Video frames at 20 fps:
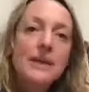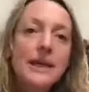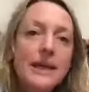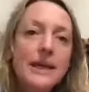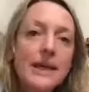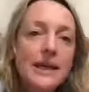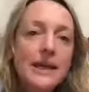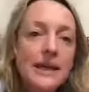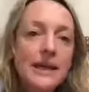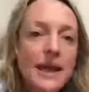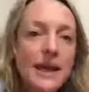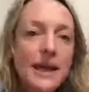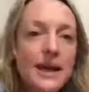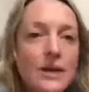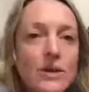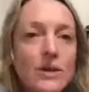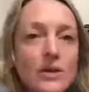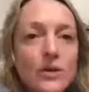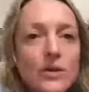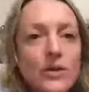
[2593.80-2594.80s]
ear
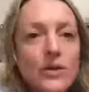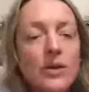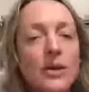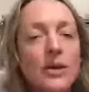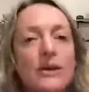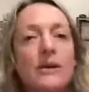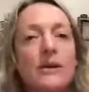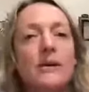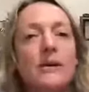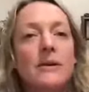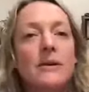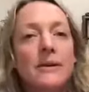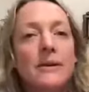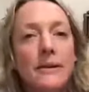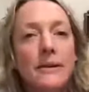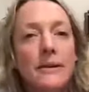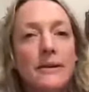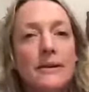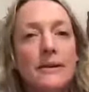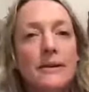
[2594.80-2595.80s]
canals.
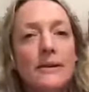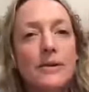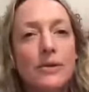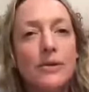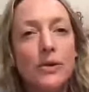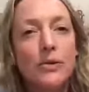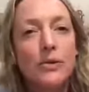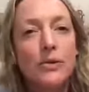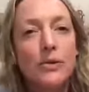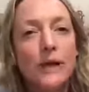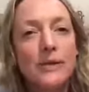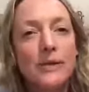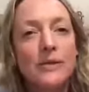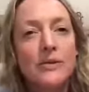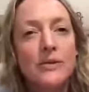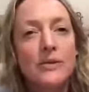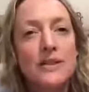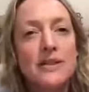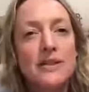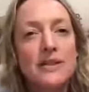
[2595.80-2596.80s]
Great through
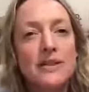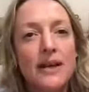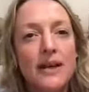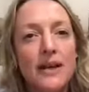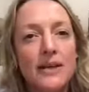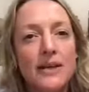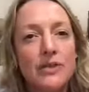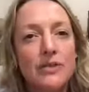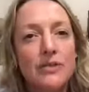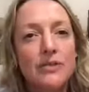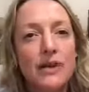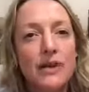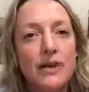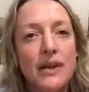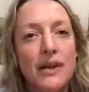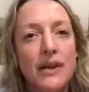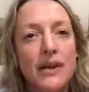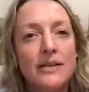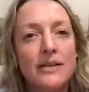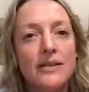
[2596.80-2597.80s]
inside edge of front
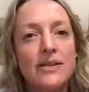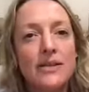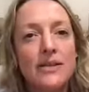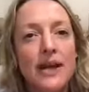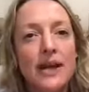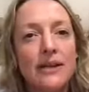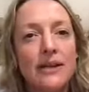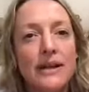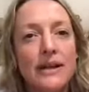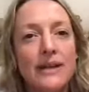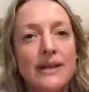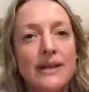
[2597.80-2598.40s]
leg, Sherry.